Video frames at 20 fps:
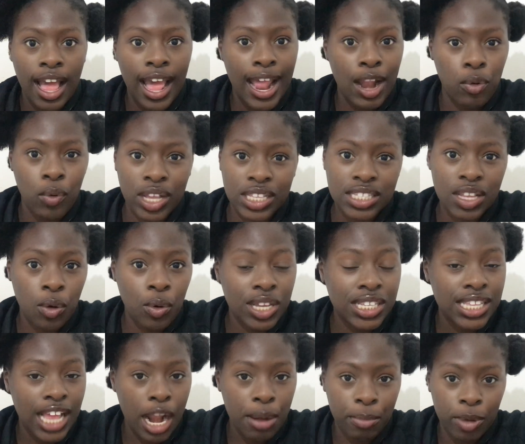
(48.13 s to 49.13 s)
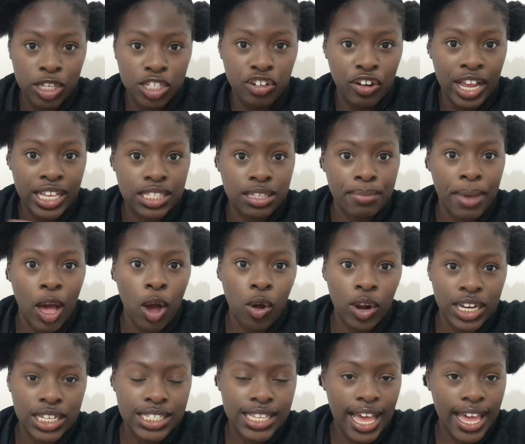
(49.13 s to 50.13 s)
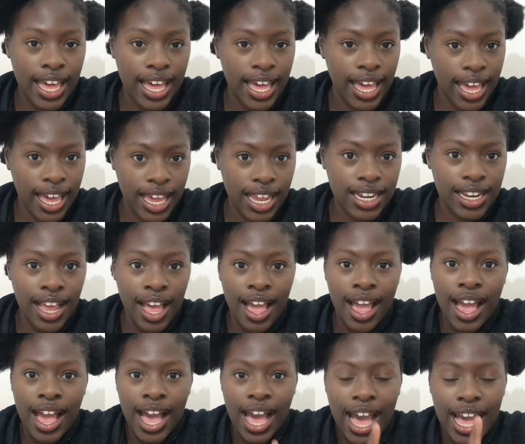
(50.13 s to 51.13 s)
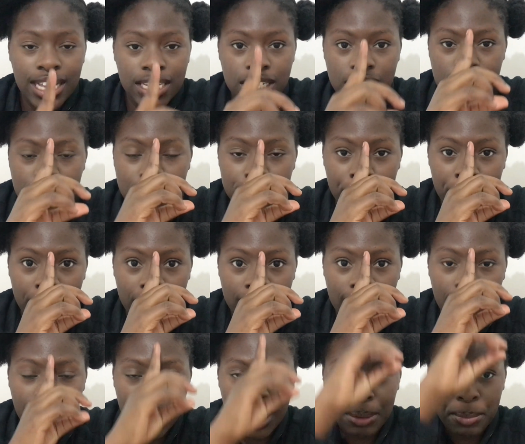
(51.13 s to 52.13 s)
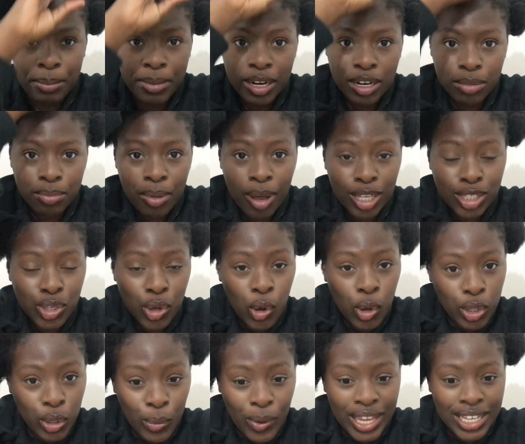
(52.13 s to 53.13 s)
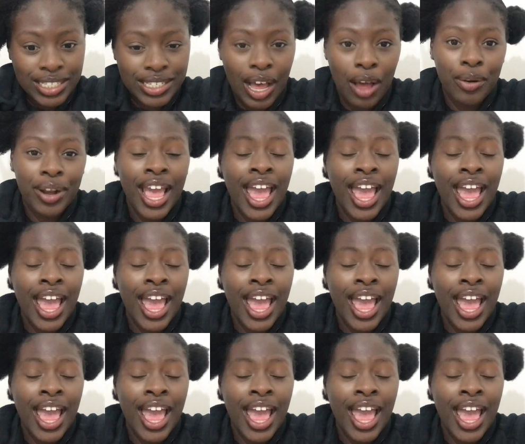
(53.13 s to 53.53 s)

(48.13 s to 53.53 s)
And once I was done moisturizing my whole entire head, I just made a middle part all the way down.